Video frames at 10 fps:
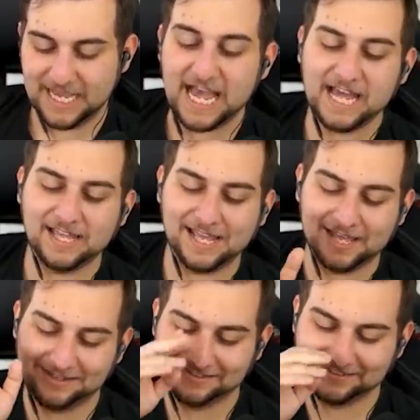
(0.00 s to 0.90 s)
Yeah,
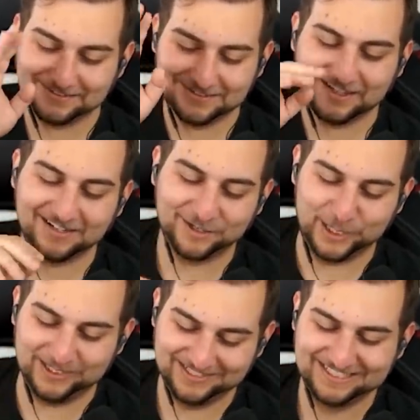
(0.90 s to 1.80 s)
yeah, I hear
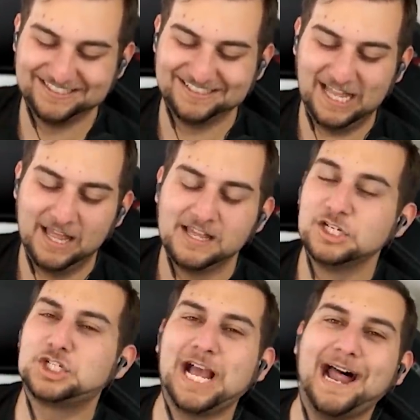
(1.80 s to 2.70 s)

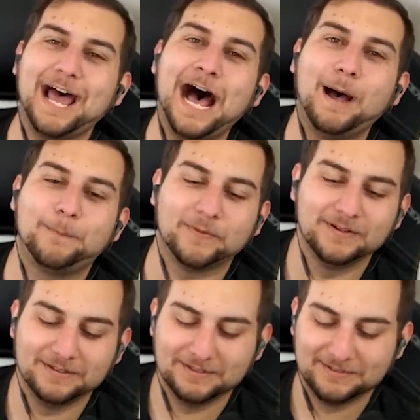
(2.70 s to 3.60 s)
Shut up! No!
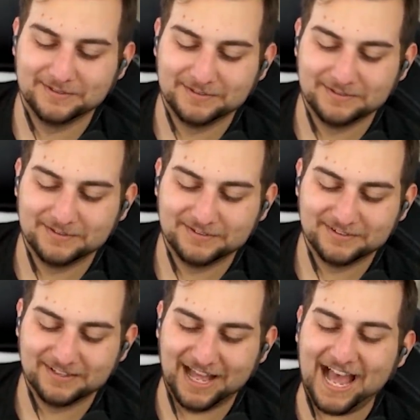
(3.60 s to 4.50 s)

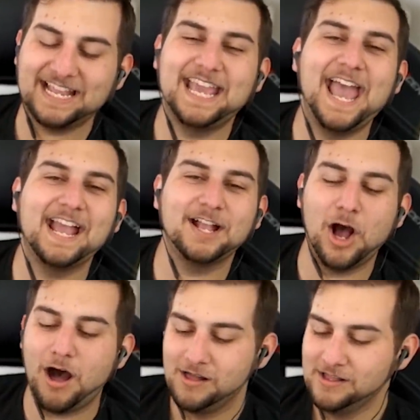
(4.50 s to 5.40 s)
I can't
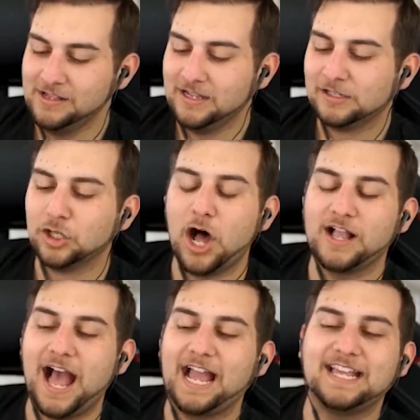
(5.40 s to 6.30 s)
call- Look,
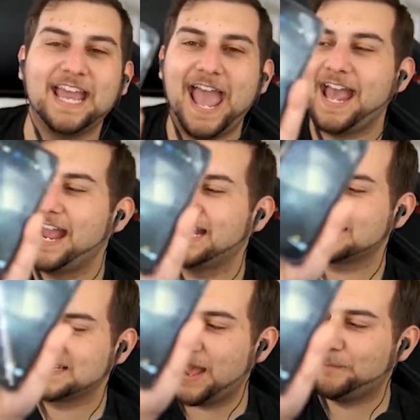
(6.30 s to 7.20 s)
I can't
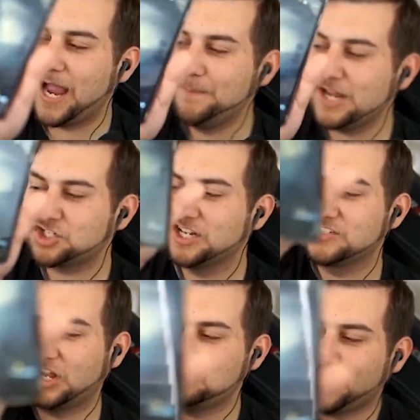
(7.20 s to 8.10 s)
accept my missions
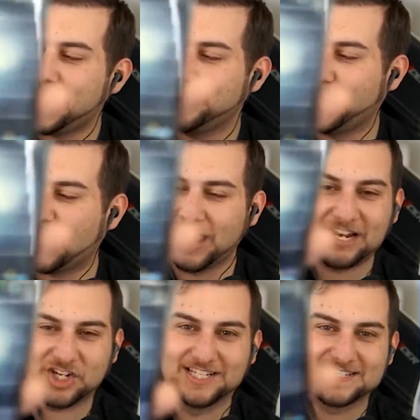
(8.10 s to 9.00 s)
on Dragon Ball
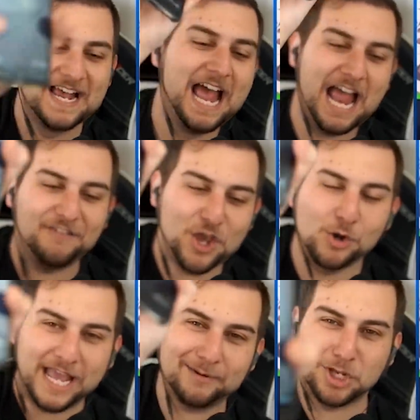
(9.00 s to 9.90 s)
Legends if you
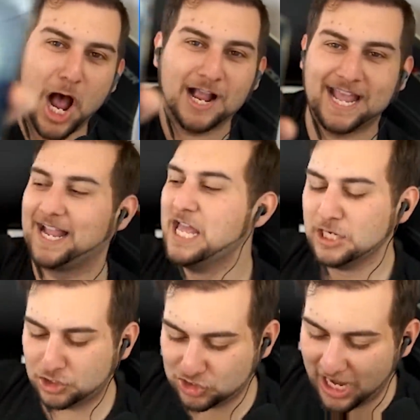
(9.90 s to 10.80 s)
keep talking!
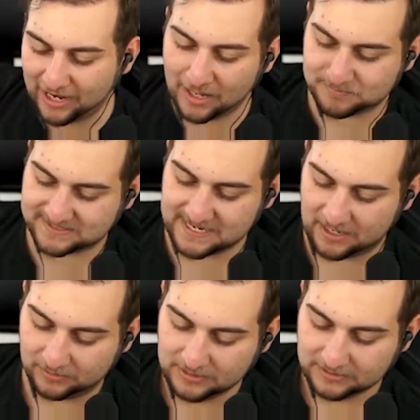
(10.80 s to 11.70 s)
Shut up,
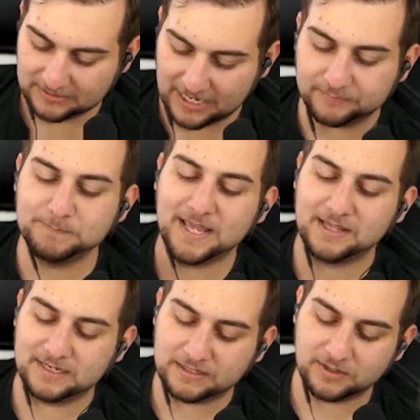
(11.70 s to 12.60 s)
Cell! God,
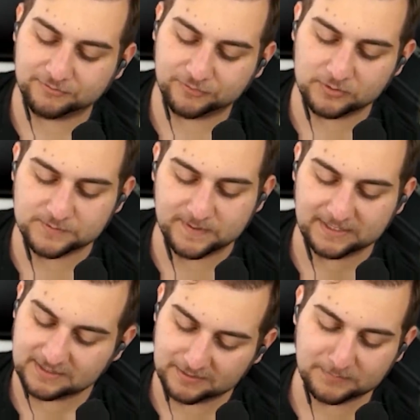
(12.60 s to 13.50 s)
man, now you froze my
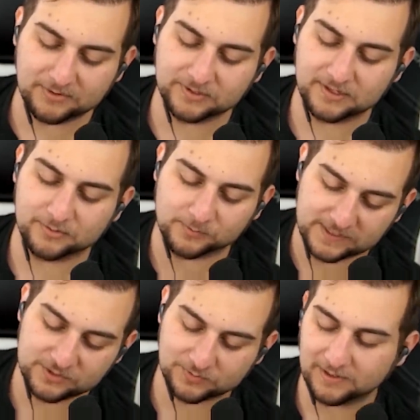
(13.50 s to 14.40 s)
game. Now I gotta
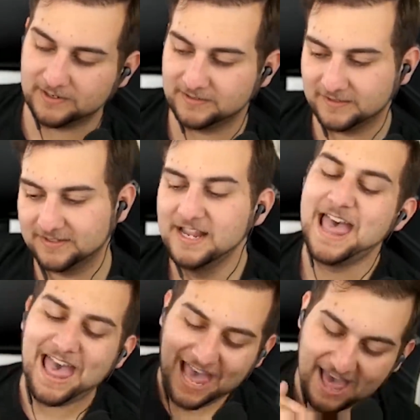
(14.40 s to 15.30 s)
retry, and then
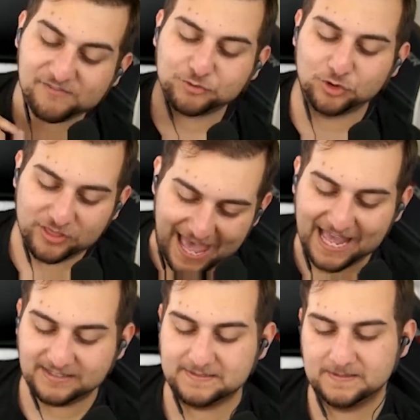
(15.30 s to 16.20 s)
after
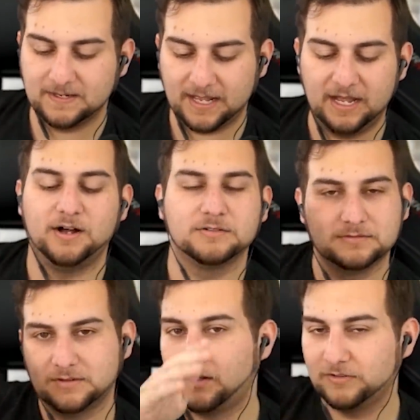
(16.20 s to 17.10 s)
that, uh, I'll
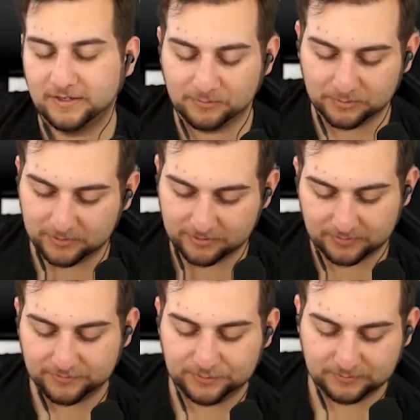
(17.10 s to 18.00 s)
call 911 or
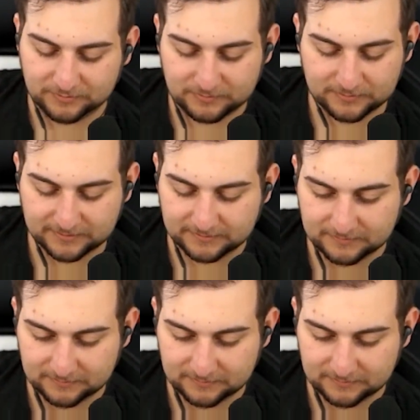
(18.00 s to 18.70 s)
whatever. Hold on.